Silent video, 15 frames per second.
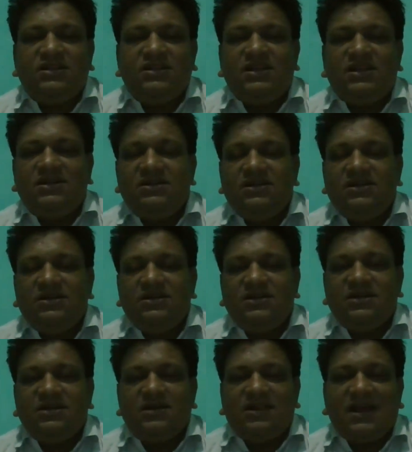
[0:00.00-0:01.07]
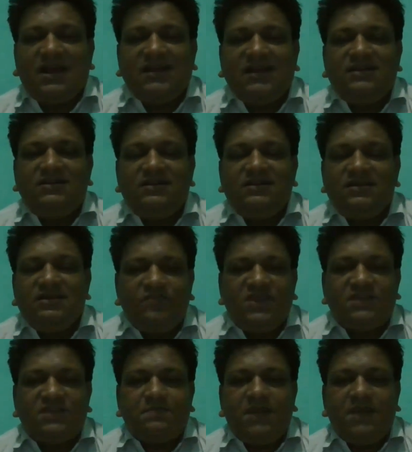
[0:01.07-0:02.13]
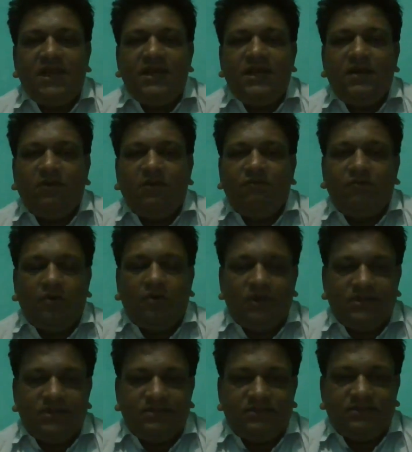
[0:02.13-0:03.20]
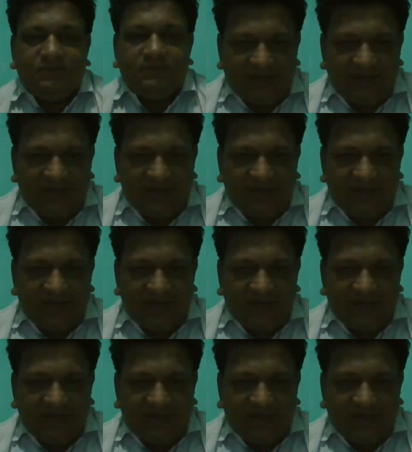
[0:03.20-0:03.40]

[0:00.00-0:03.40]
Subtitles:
that write the spelling of college,